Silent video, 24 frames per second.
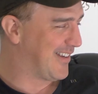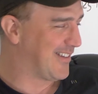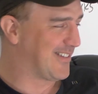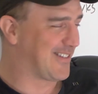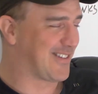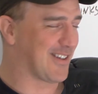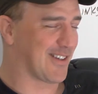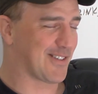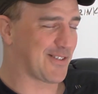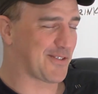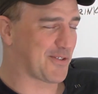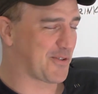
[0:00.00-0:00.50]

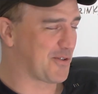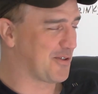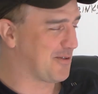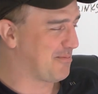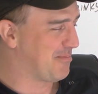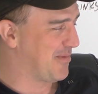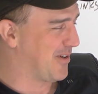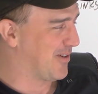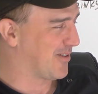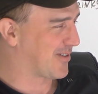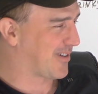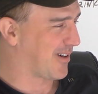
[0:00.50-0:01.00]
Industrial
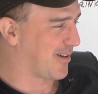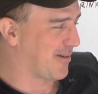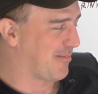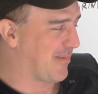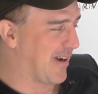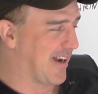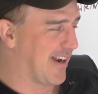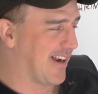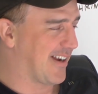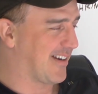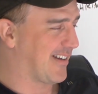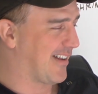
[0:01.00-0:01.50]
milker,
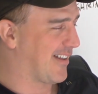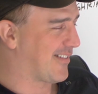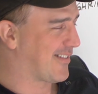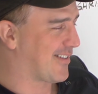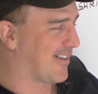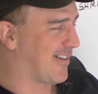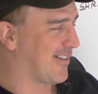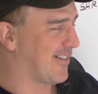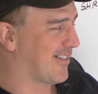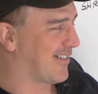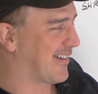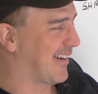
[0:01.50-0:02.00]
man. That's
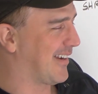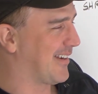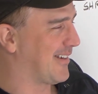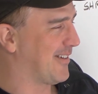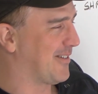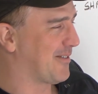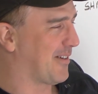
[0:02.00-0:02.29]
all you're getting.